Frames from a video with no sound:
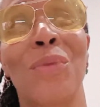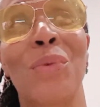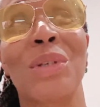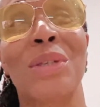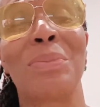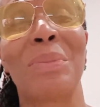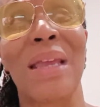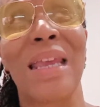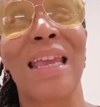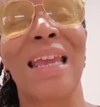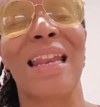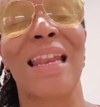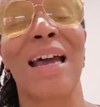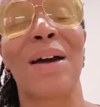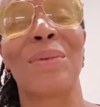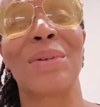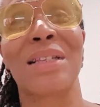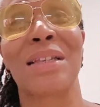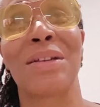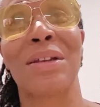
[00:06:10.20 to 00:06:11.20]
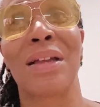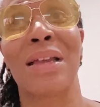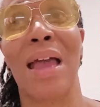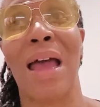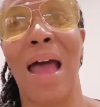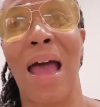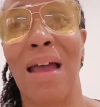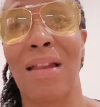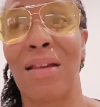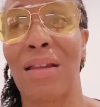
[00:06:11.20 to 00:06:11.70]
me and I was
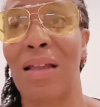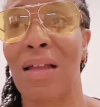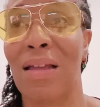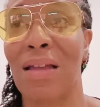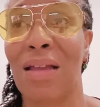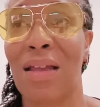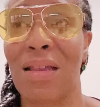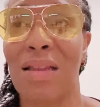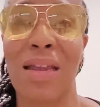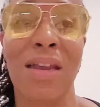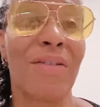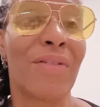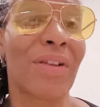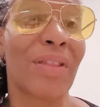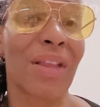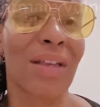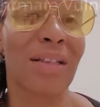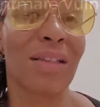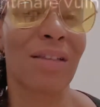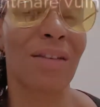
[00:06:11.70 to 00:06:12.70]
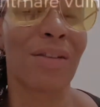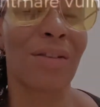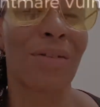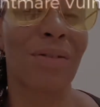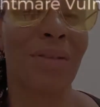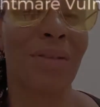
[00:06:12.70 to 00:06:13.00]
hearing this news,